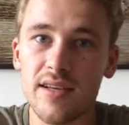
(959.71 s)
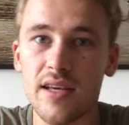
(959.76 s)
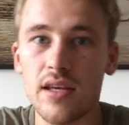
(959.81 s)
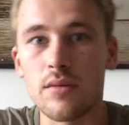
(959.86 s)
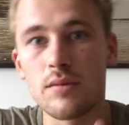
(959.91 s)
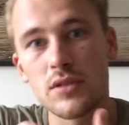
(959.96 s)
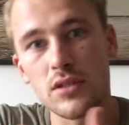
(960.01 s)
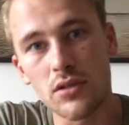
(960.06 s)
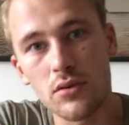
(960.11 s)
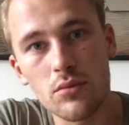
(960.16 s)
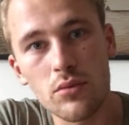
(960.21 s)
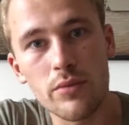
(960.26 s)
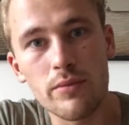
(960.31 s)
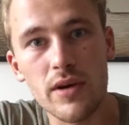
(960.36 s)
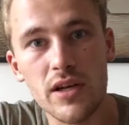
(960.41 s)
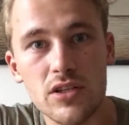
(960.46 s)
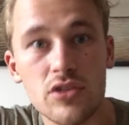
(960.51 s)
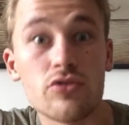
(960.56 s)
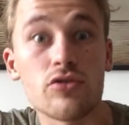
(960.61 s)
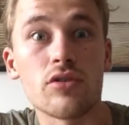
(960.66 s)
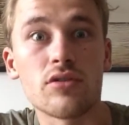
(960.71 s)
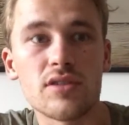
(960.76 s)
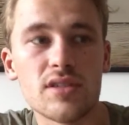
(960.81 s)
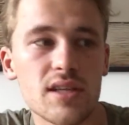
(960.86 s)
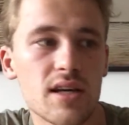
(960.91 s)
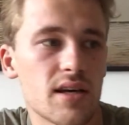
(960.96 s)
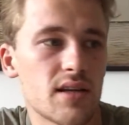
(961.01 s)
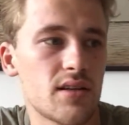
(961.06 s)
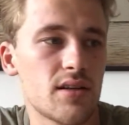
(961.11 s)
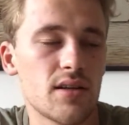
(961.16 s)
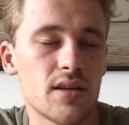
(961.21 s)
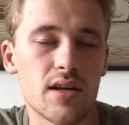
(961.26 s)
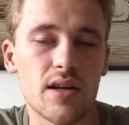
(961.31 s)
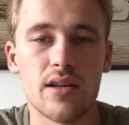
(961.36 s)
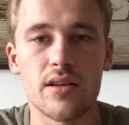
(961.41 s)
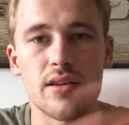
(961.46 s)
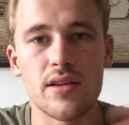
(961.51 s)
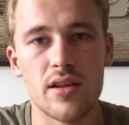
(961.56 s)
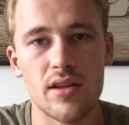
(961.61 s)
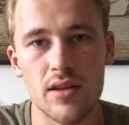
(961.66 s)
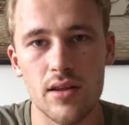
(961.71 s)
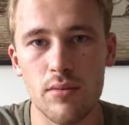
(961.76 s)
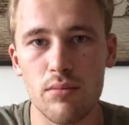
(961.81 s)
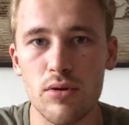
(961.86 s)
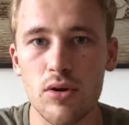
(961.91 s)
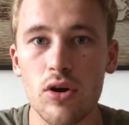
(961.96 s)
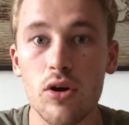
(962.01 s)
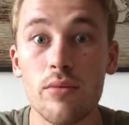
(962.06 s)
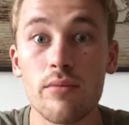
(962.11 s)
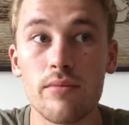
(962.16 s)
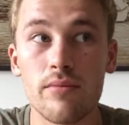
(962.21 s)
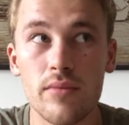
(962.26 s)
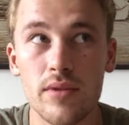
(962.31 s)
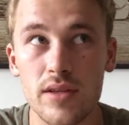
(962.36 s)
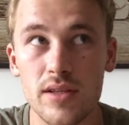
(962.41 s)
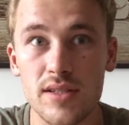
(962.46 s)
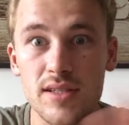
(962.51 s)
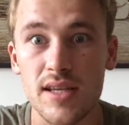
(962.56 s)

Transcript: keeps up with my strong side and that they become the